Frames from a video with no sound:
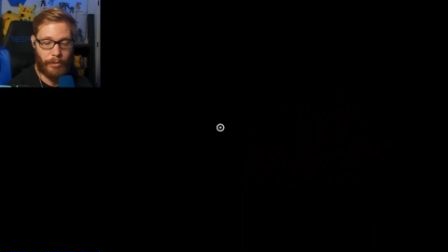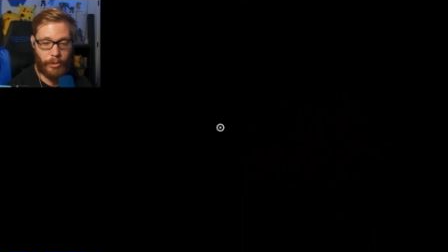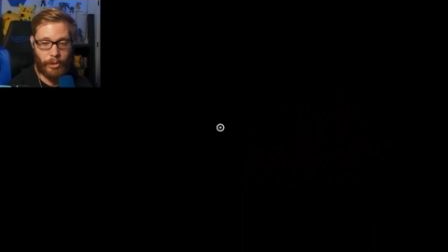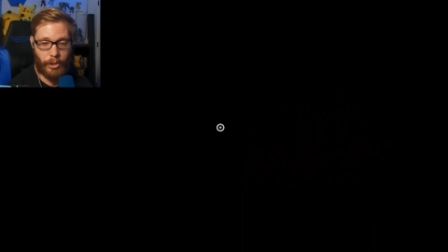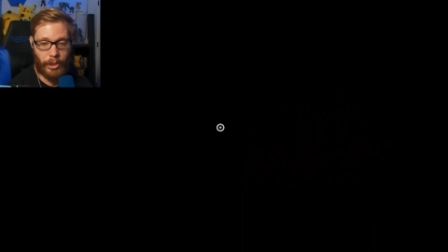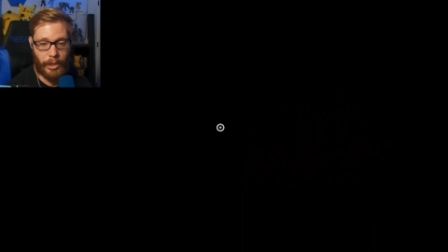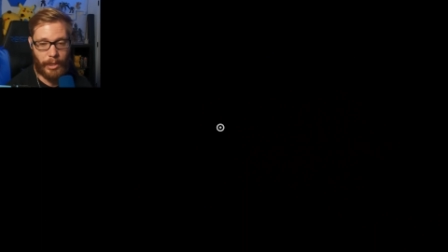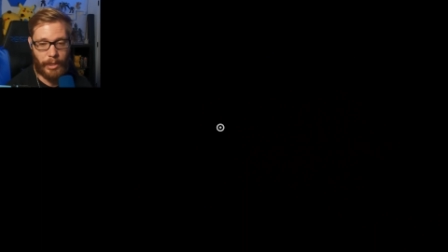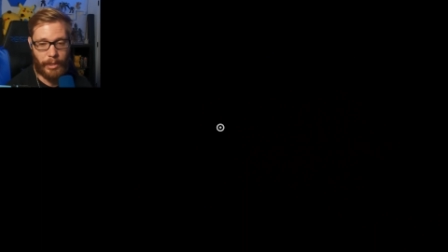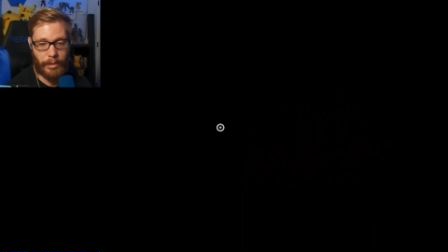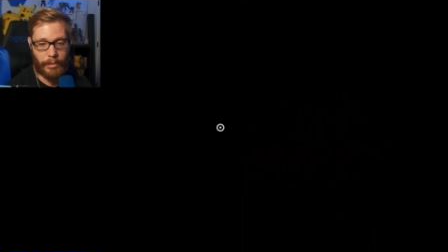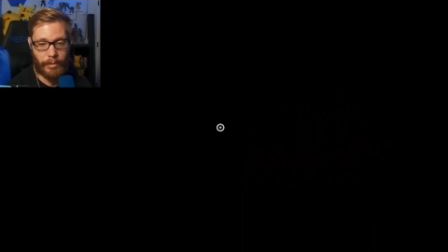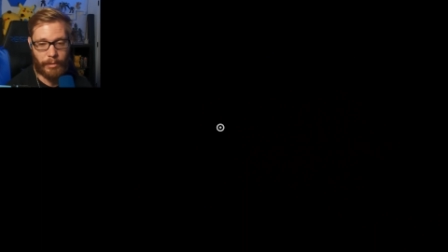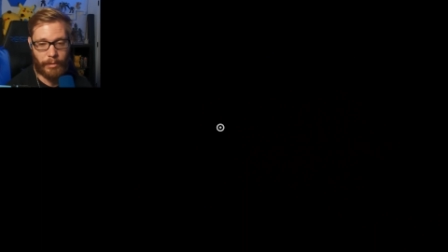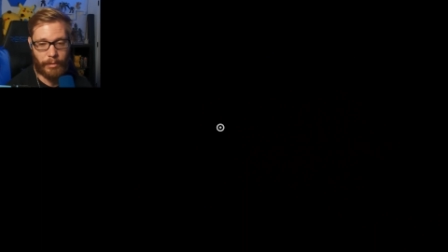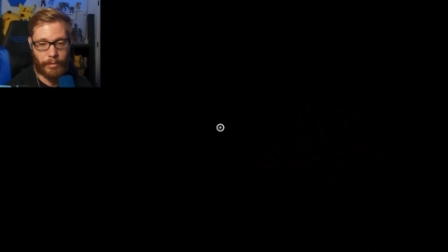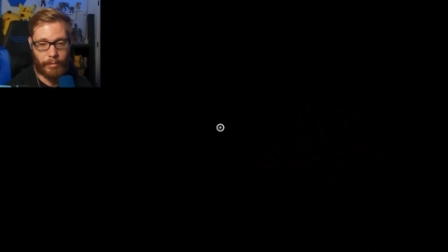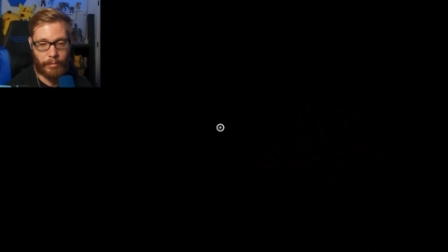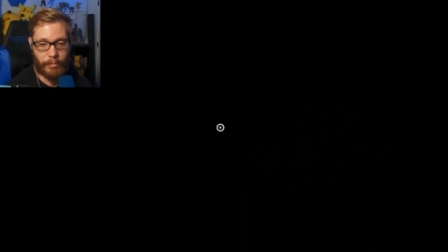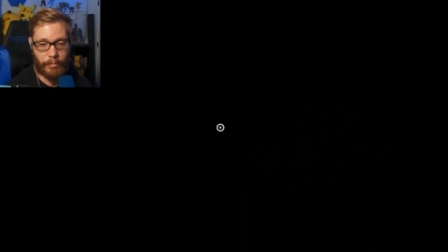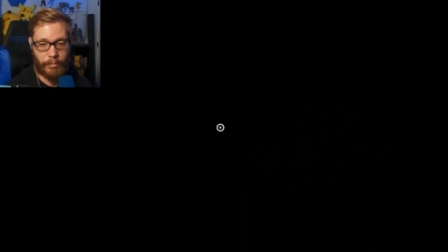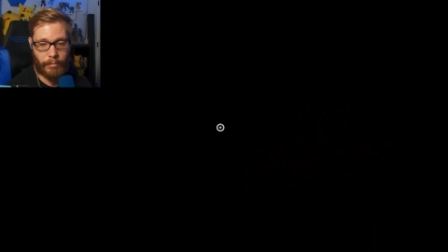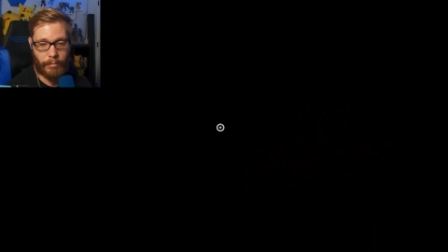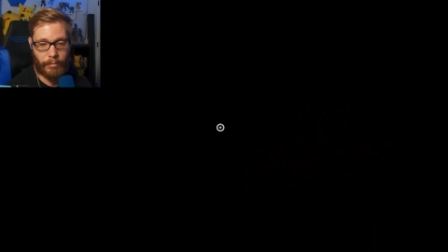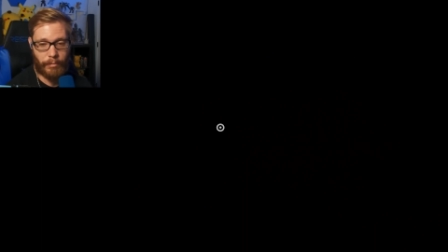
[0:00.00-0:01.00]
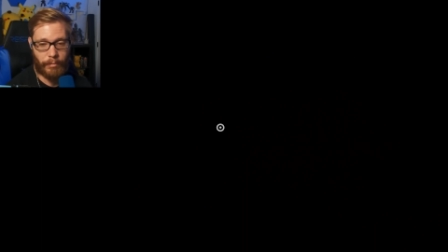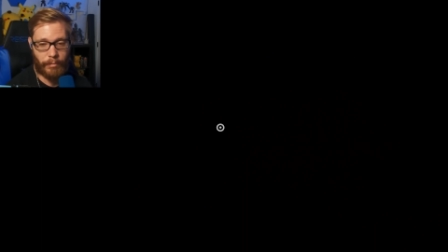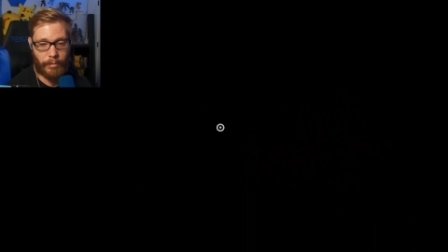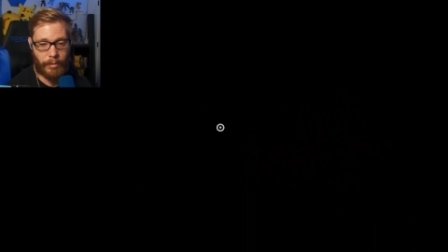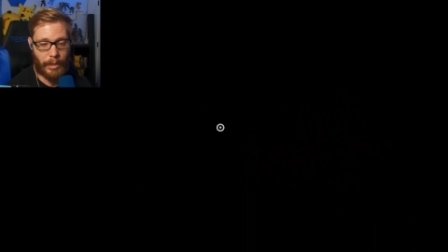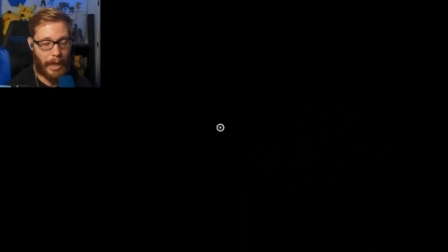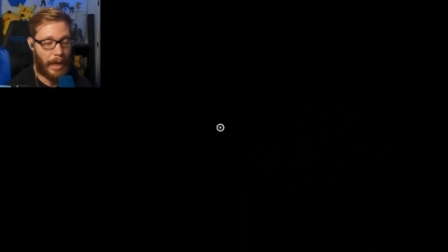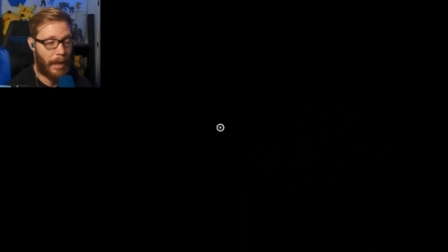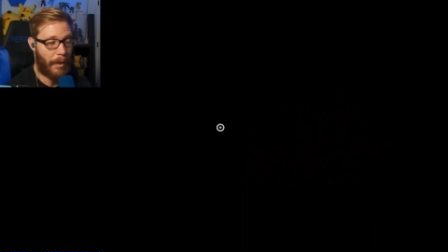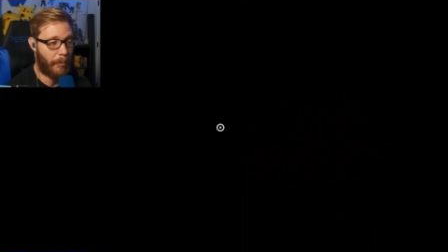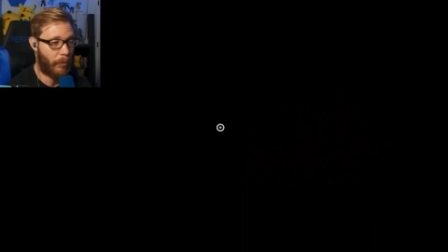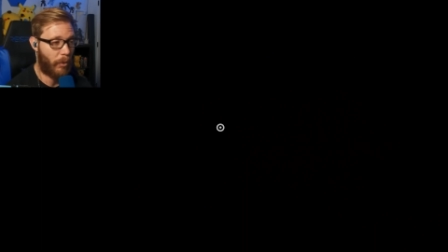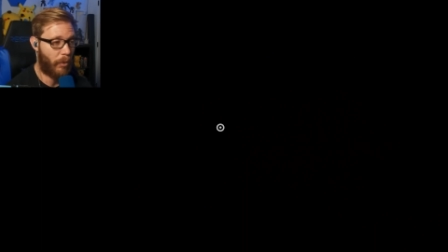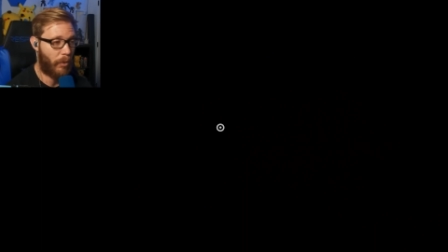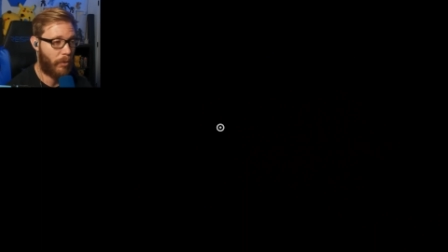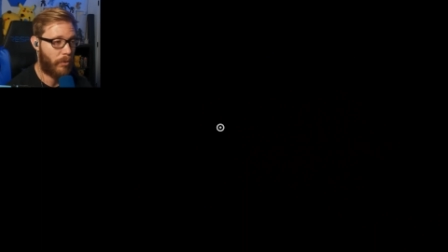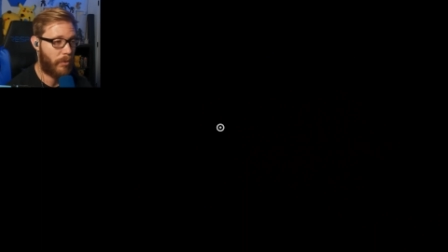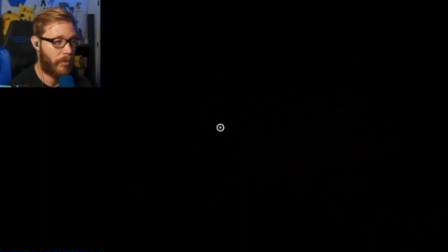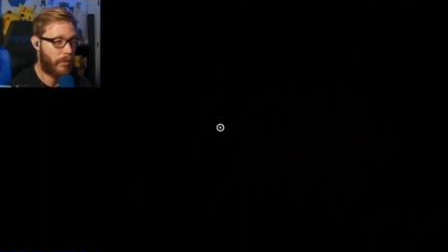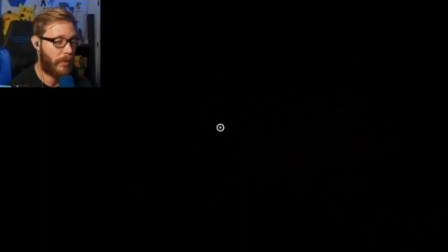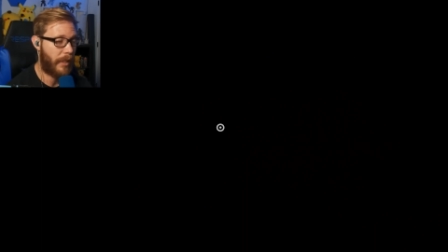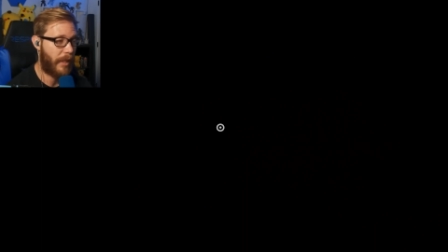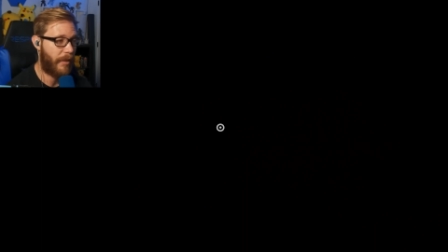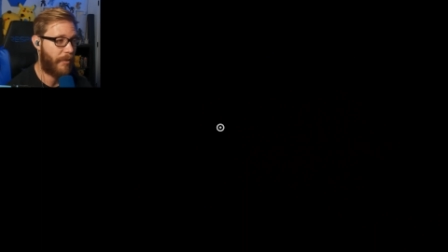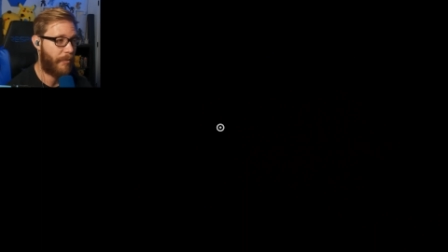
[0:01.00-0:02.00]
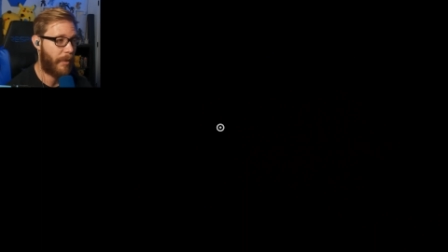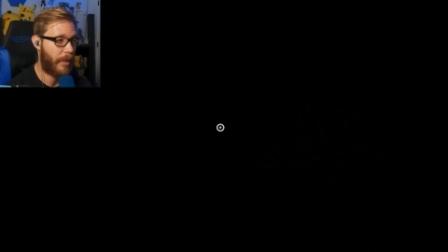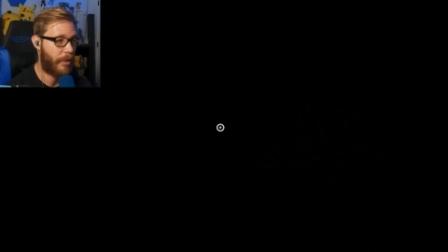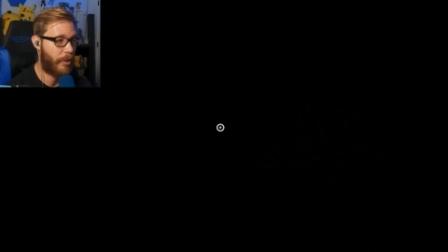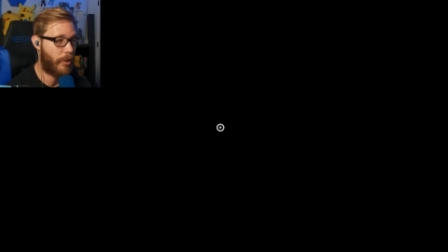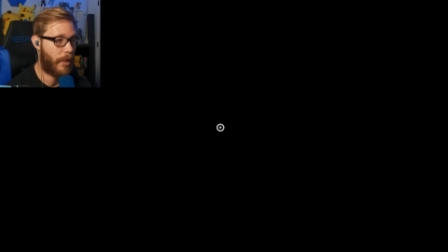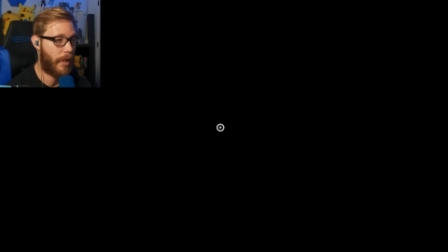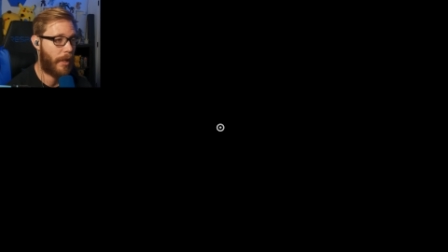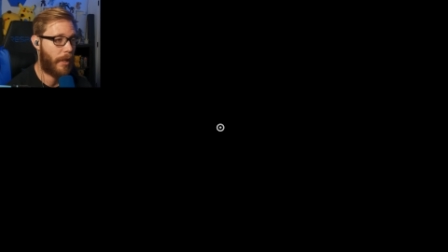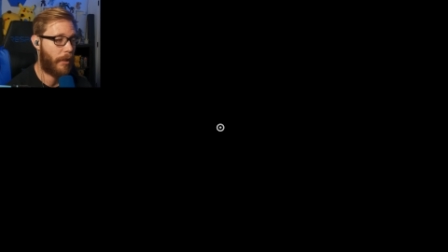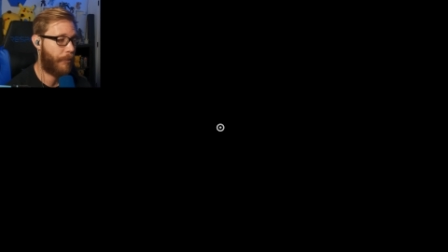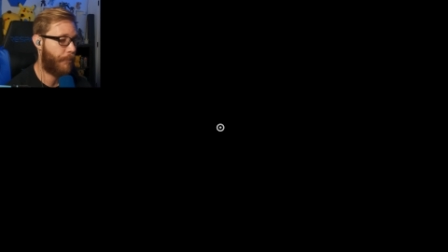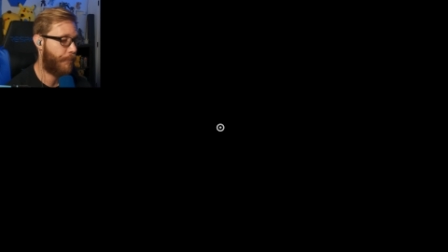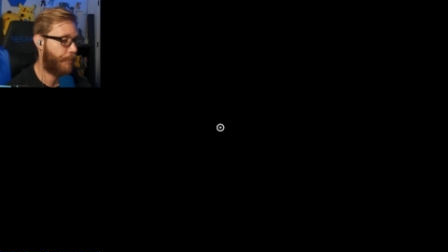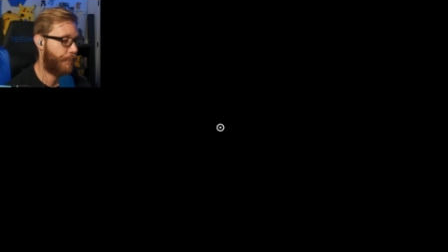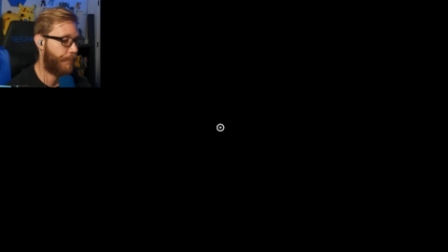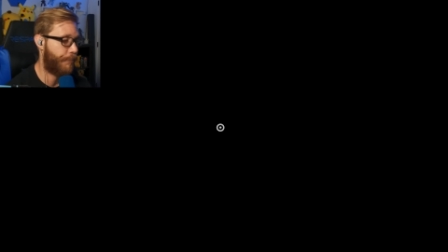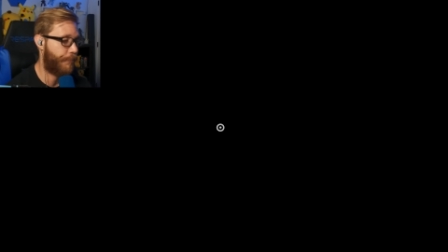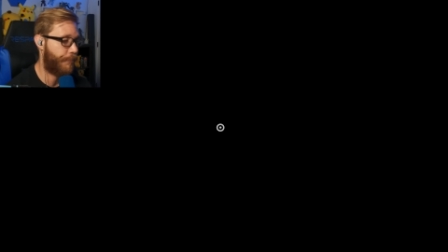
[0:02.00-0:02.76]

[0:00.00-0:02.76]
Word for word: chance. I'm going to save my child.